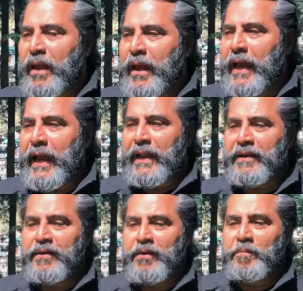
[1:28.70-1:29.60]
And
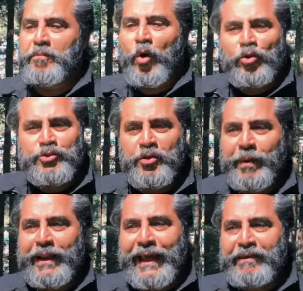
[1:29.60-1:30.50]
uh, also my
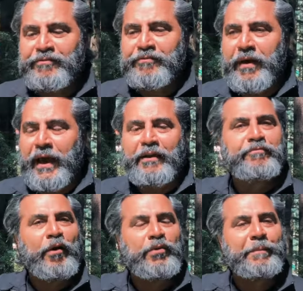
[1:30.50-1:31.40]
life had
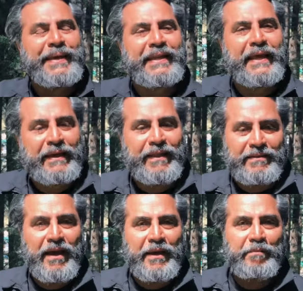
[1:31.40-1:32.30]
found a meaning at that
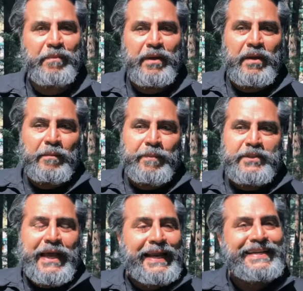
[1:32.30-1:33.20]
time because
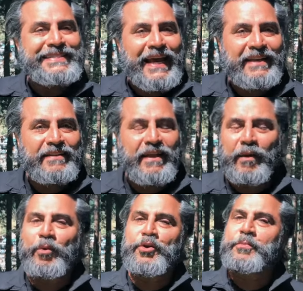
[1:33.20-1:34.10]
I had decided that I
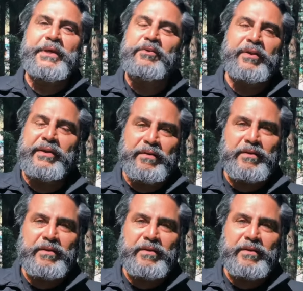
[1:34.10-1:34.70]
wanted to be a cricketer.